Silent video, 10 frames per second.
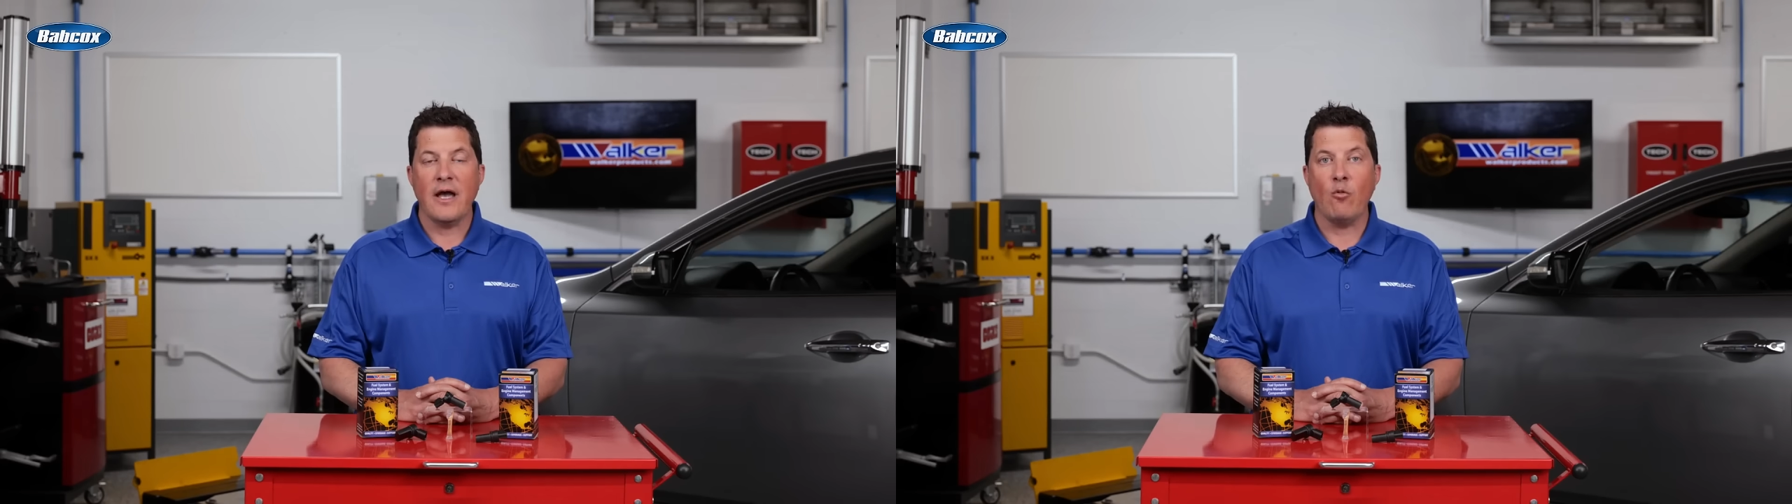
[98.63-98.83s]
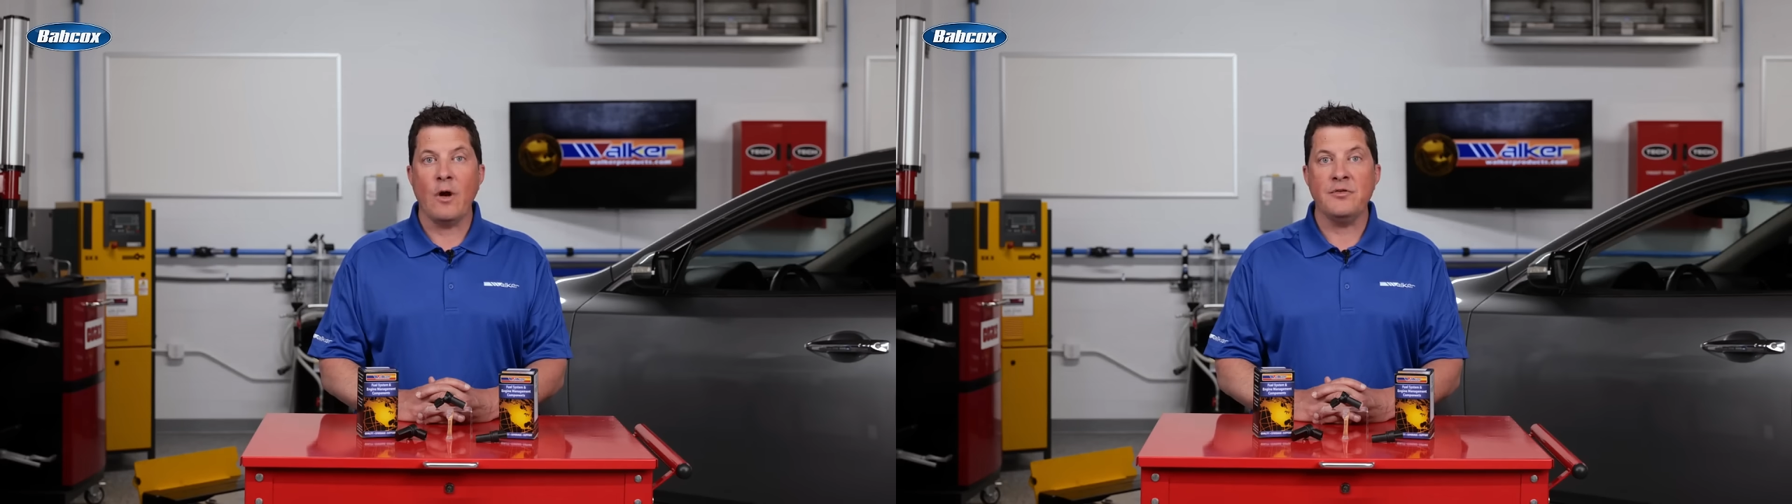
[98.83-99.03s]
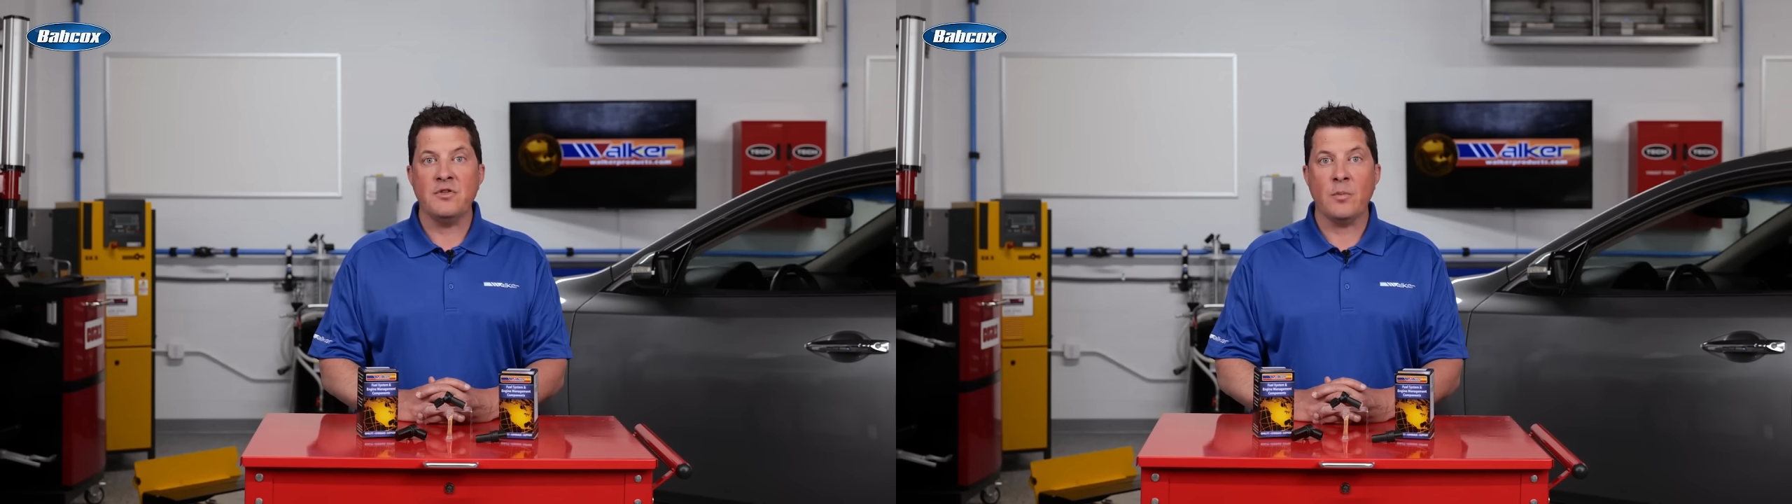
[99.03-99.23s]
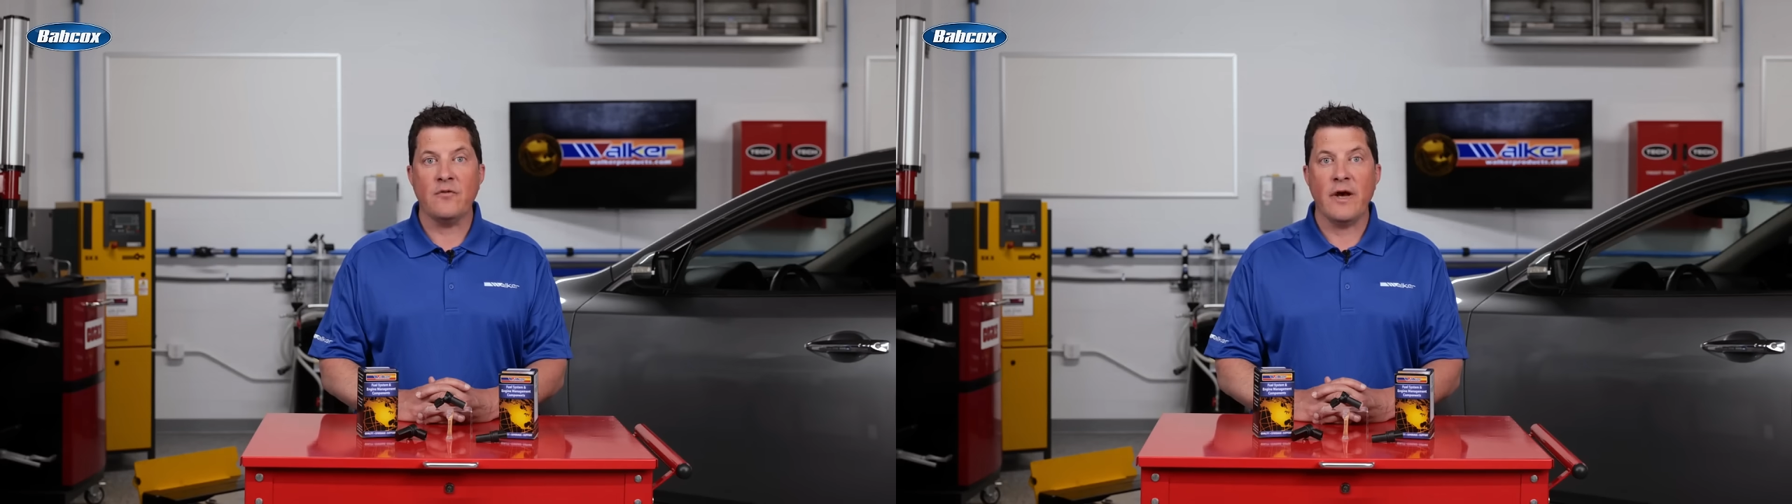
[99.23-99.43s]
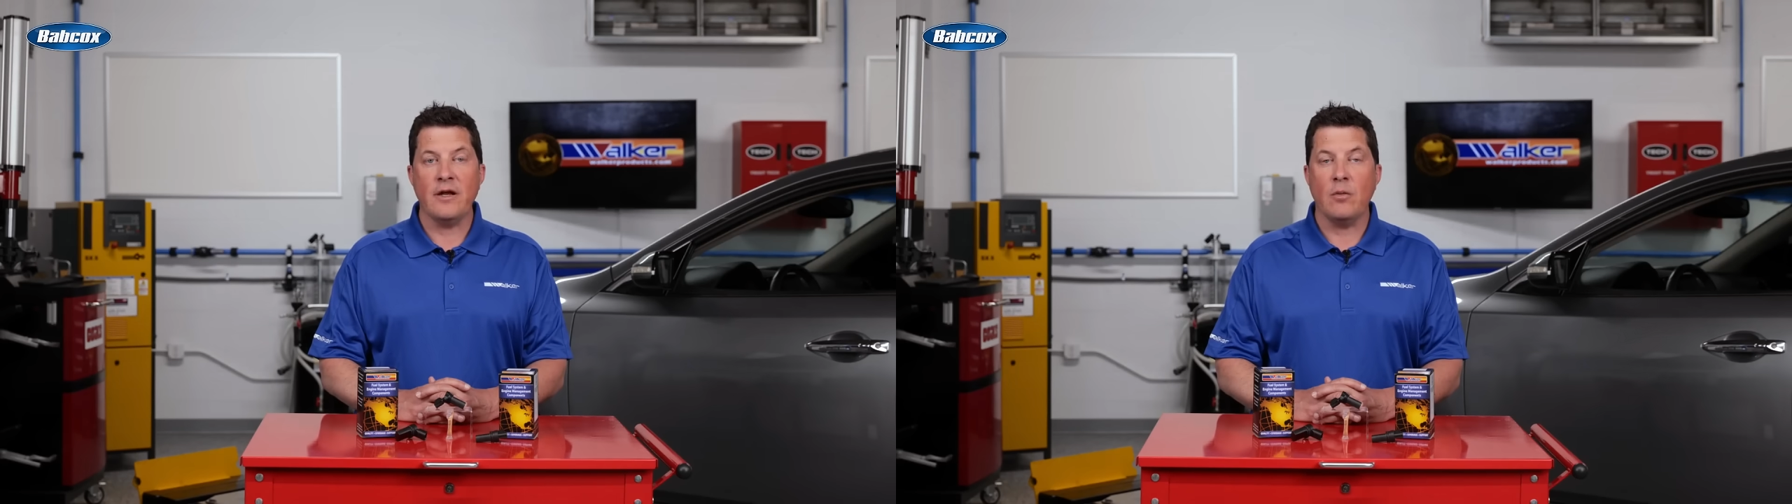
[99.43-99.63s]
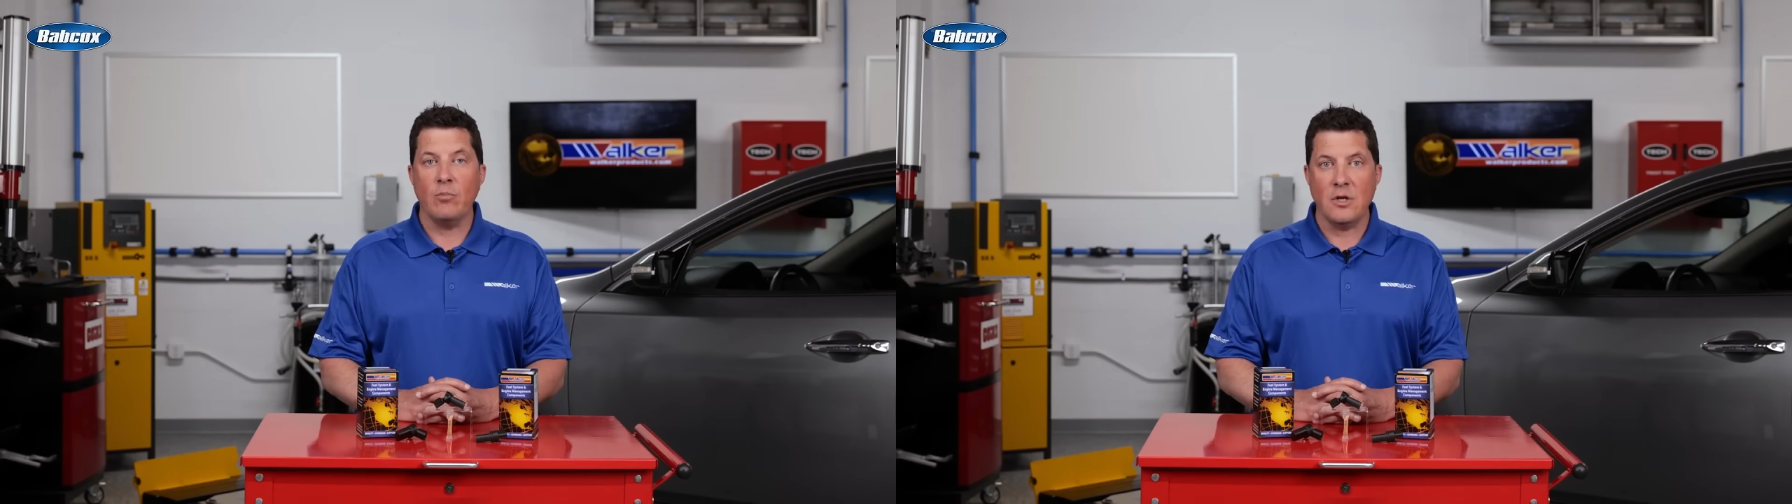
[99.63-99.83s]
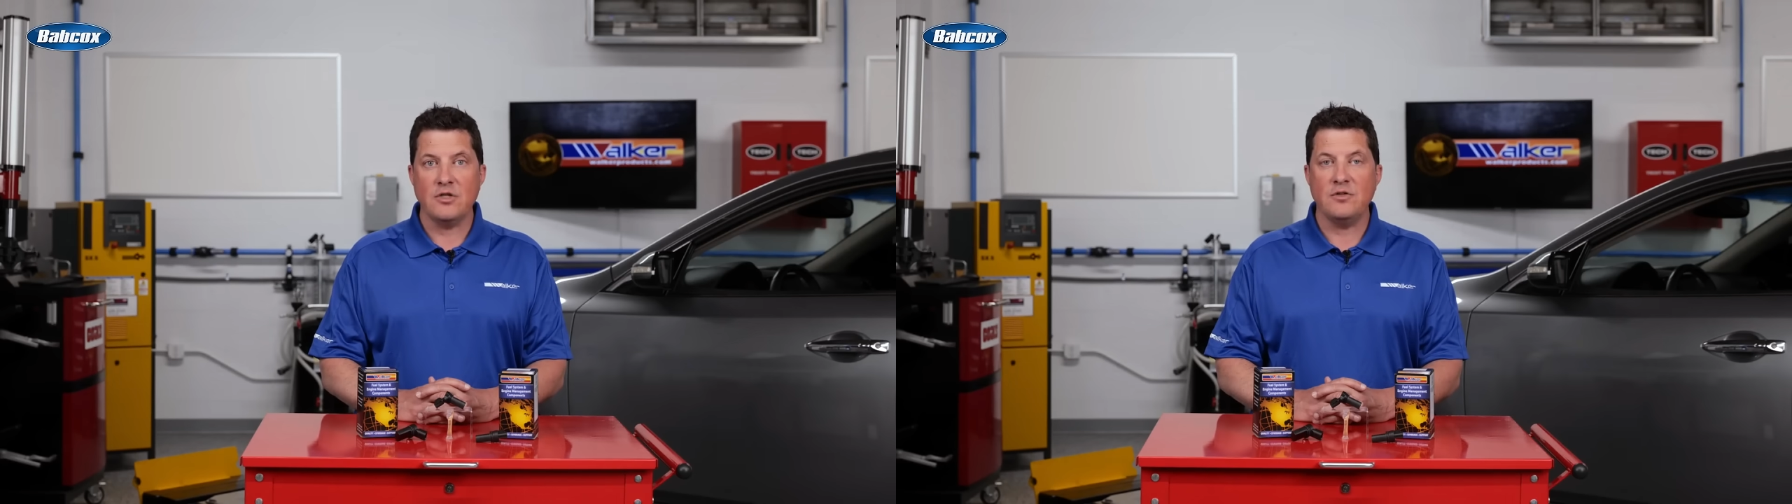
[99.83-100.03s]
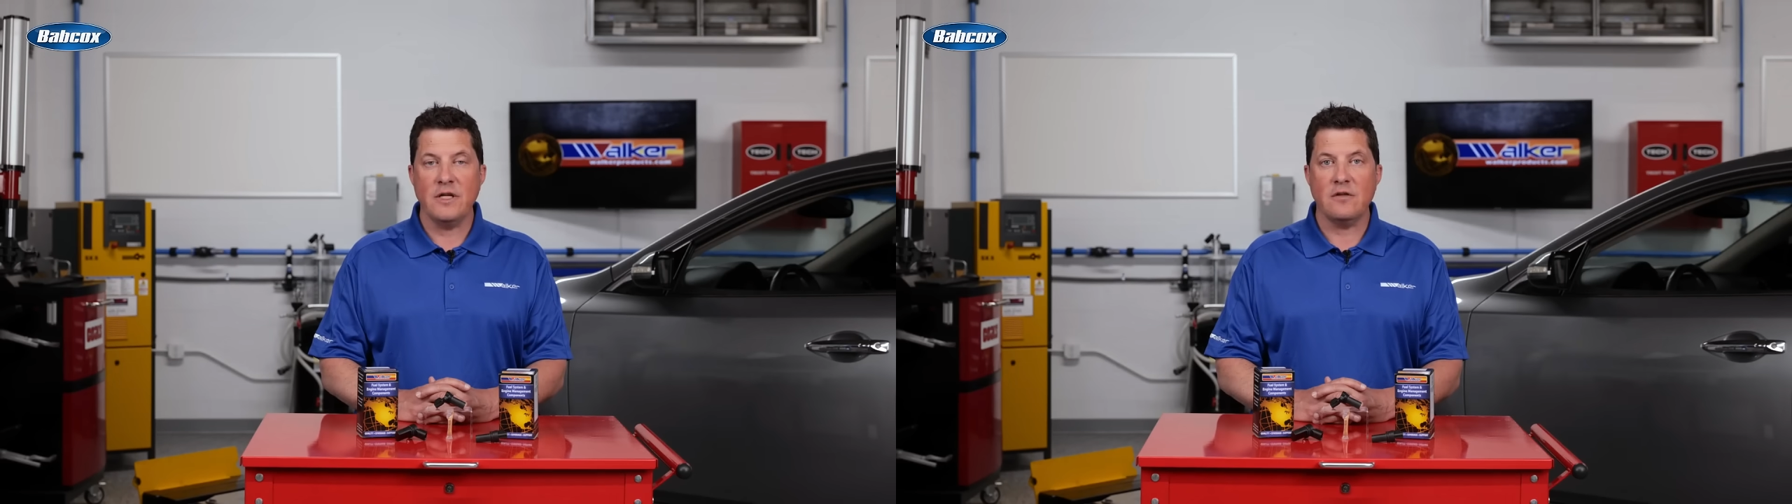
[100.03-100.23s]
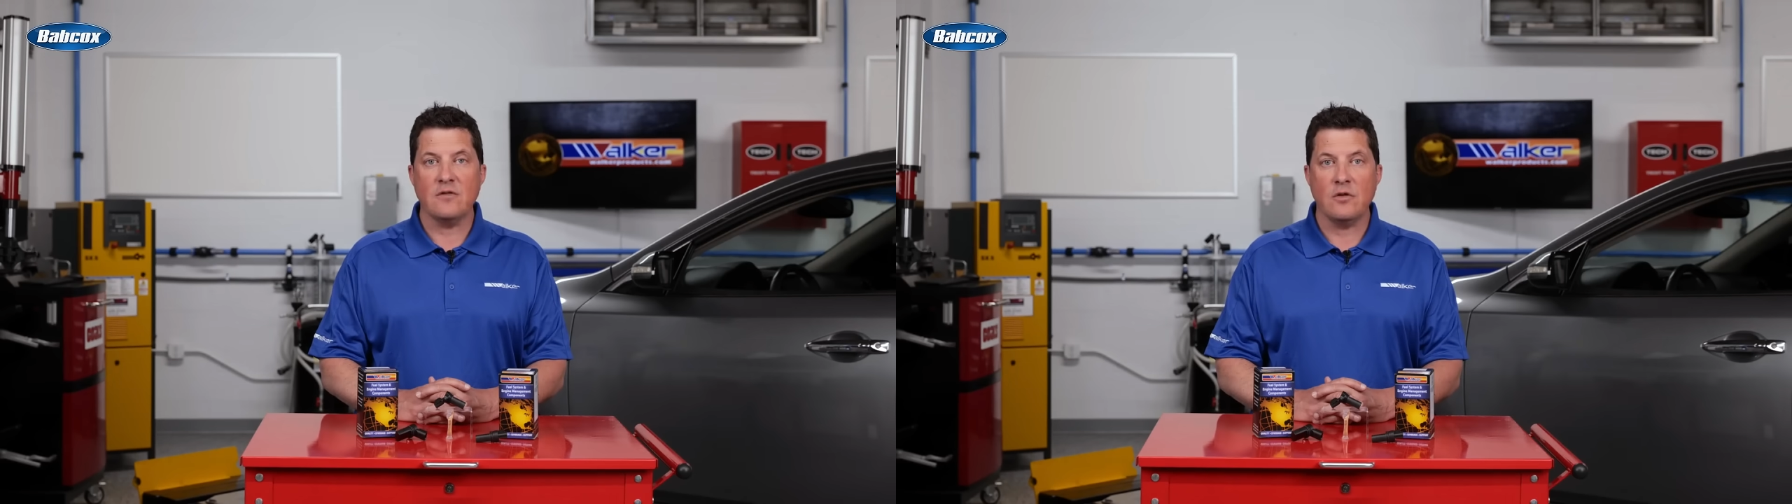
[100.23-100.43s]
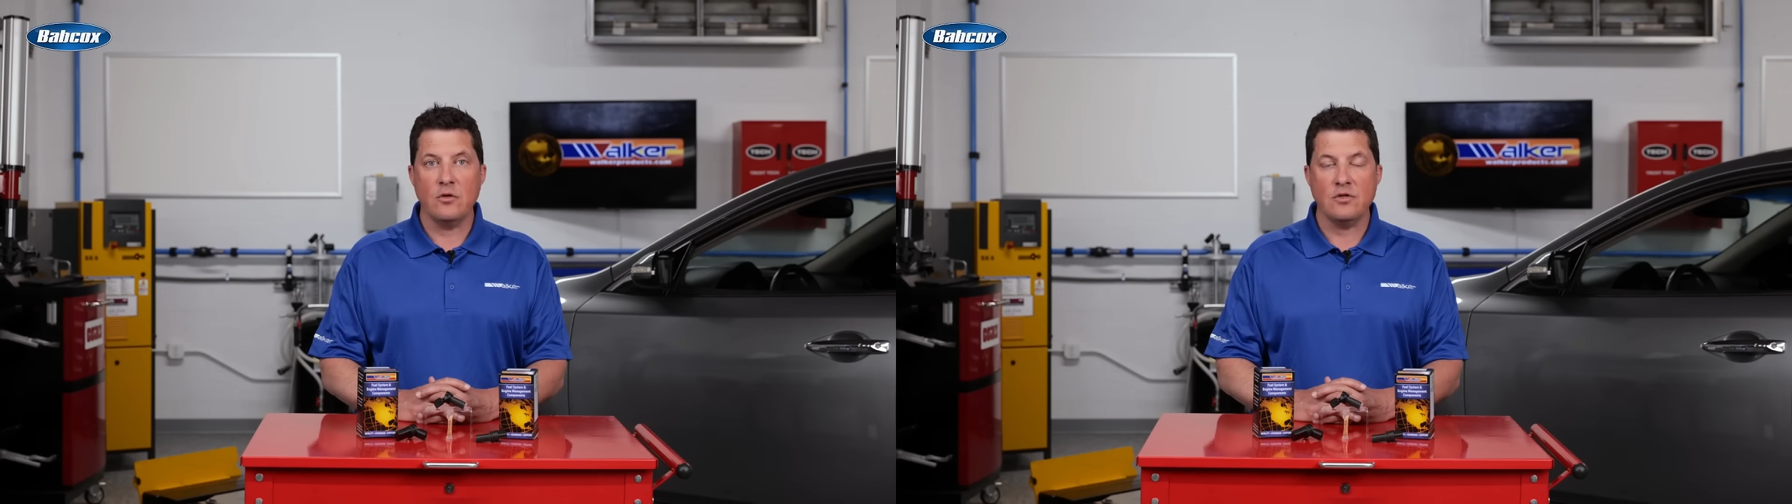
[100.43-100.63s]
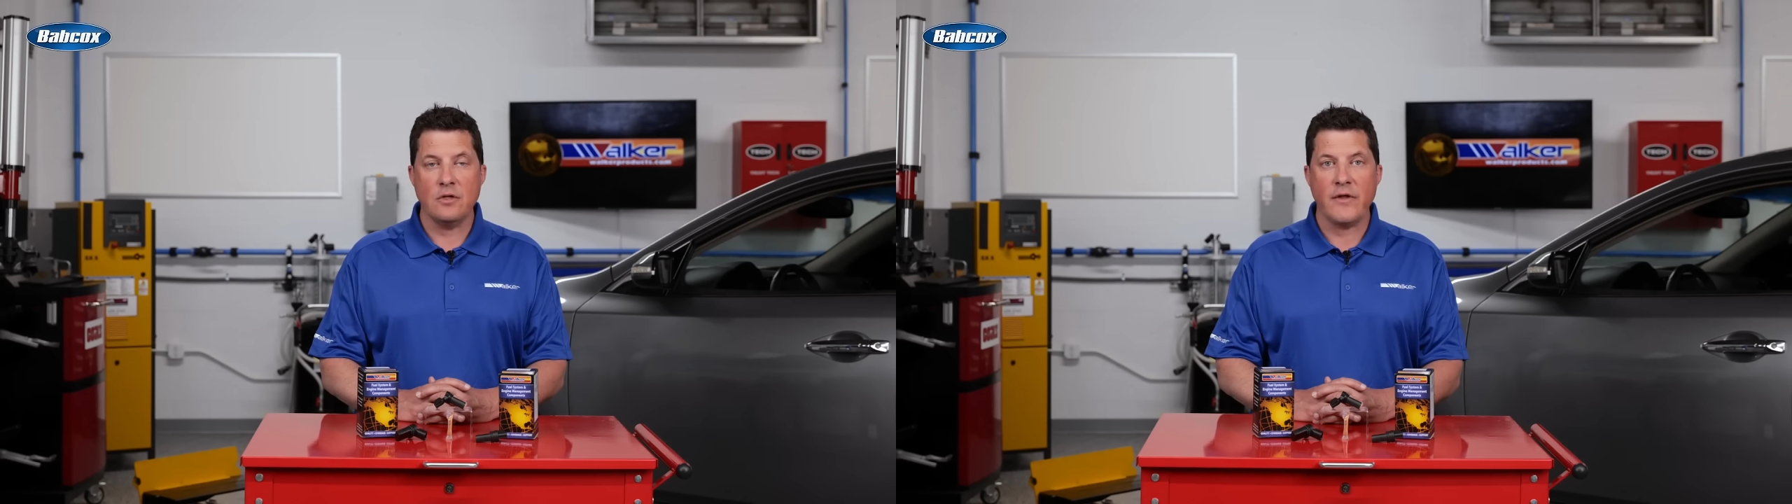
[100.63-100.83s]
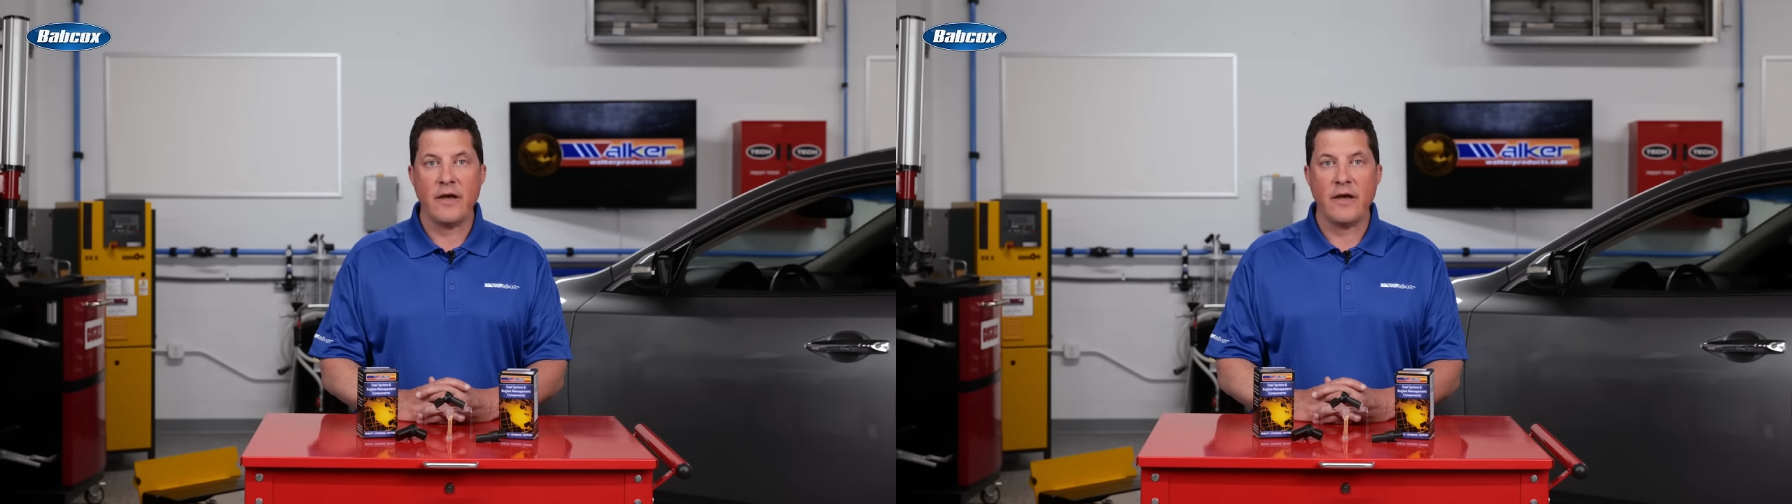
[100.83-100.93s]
and wanting to provide a much needed solution